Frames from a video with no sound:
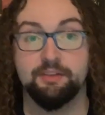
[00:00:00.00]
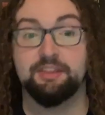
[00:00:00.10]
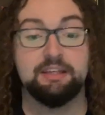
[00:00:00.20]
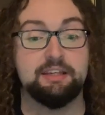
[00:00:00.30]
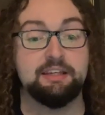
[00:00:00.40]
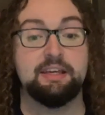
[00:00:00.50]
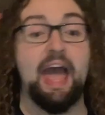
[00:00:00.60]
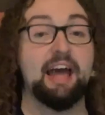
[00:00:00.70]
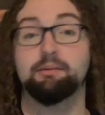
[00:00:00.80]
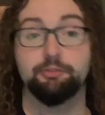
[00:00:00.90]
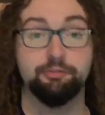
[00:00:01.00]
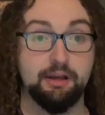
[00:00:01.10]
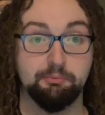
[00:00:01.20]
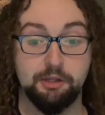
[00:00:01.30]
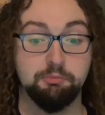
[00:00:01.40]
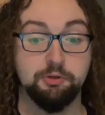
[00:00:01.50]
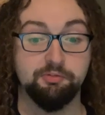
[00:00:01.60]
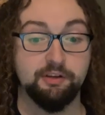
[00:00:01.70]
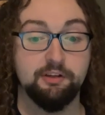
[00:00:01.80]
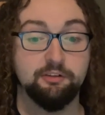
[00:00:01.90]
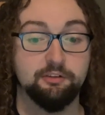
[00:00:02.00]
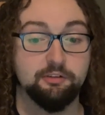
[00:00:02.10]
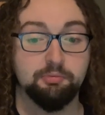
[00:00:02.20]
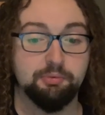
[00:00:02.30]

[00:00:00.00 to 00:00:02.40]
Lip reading: the Addams Family movies,